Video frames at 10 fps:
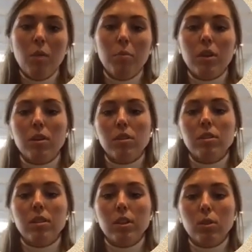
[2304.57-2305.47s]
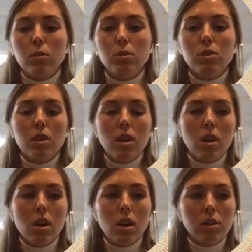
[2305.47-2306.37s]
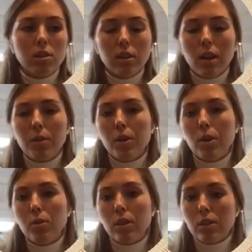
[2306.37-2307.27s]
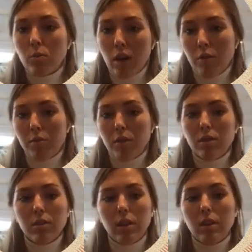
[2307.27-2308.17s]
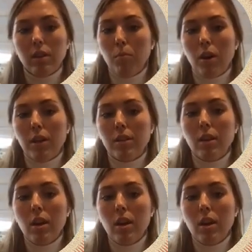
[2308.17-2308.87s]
because they use a scenario that's relevant and that might